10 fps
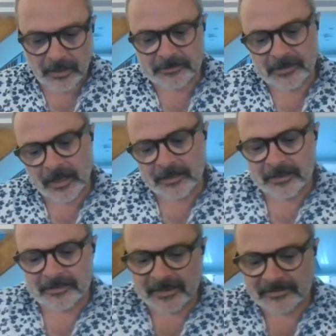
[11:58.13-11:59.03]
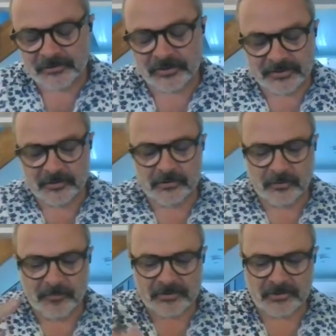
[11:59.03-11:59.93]
And it's interesting.
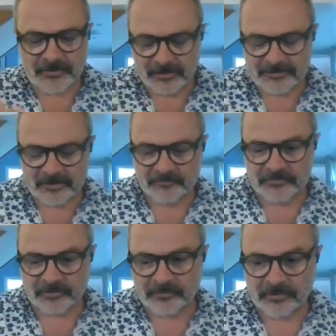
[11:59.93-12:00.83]
You mentioned the idea of a sort of a